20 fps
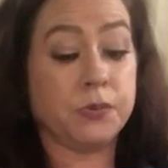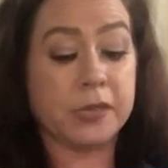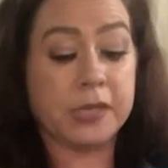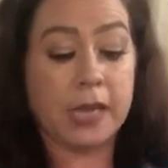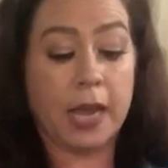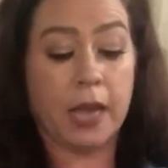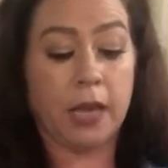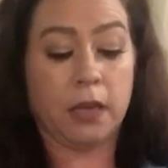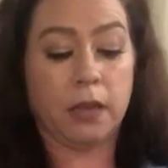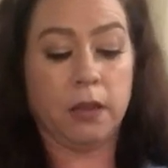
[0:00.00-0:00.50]

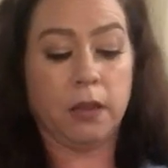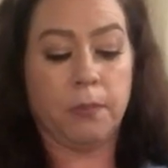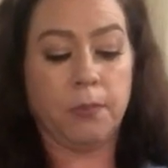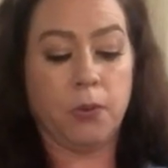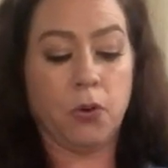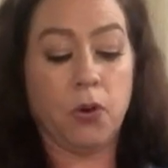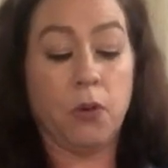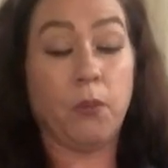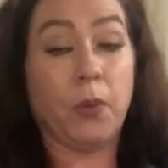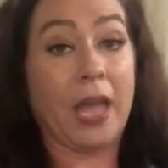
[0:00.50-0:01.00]

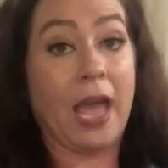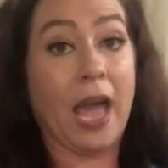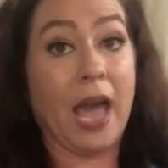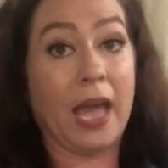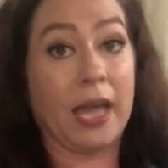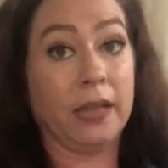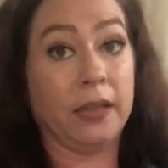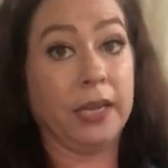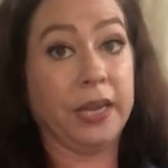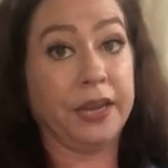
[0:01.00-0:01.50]
recyclable and we
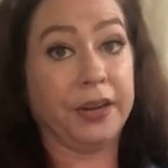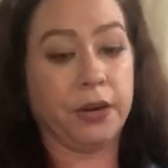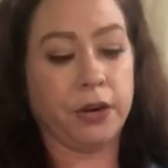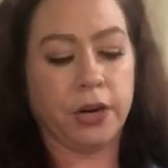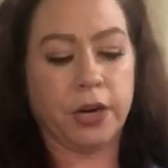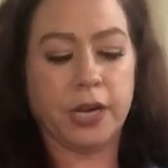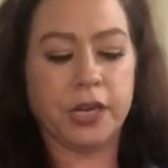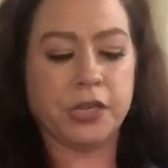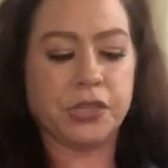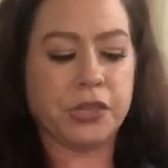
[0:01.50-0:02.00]
highly
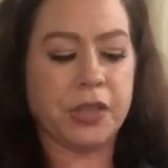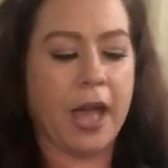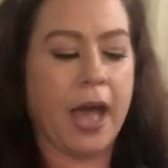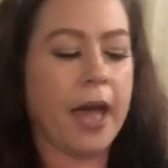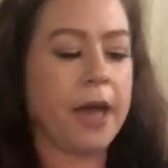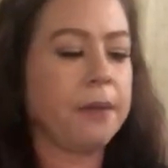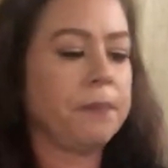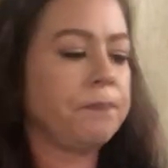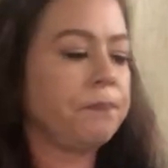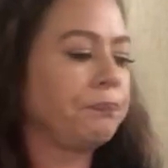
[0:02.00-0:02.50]
encourage
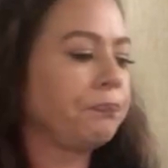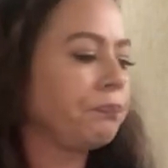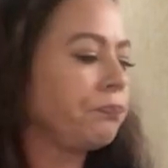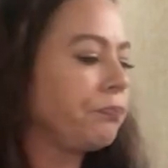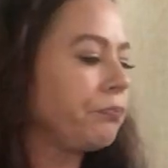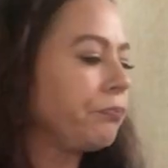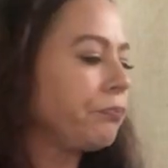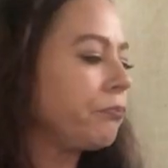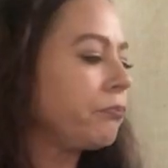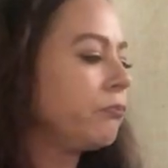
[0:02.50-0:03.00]
that.
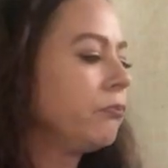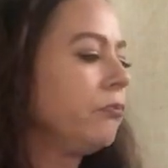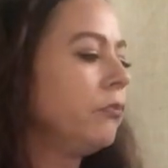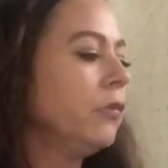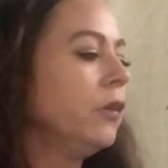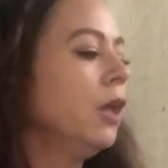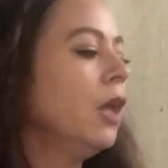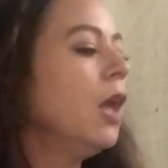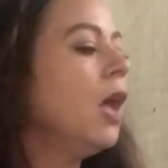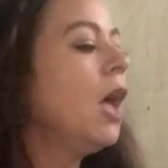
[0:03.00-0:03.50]

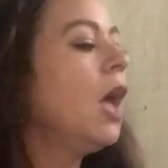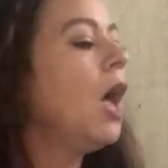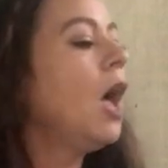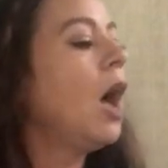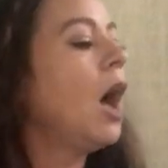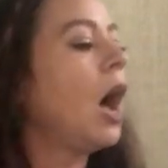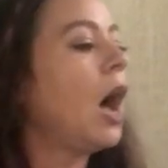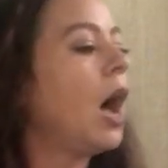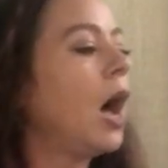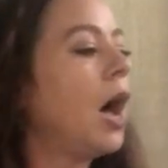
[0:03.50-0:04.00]

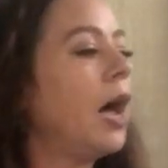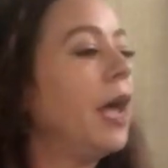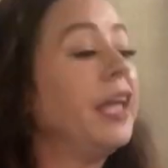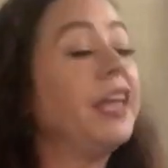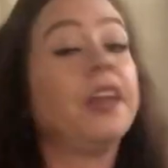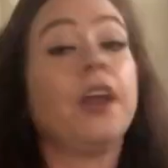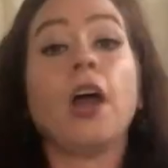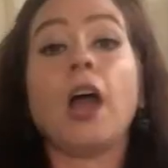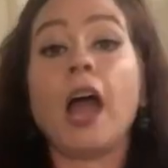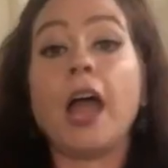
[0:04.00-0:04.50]

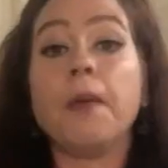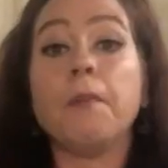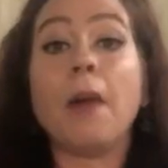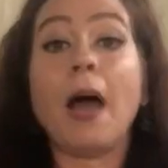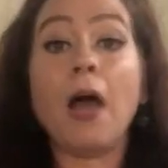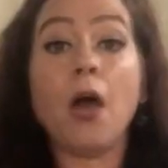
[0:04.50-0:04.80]
I'm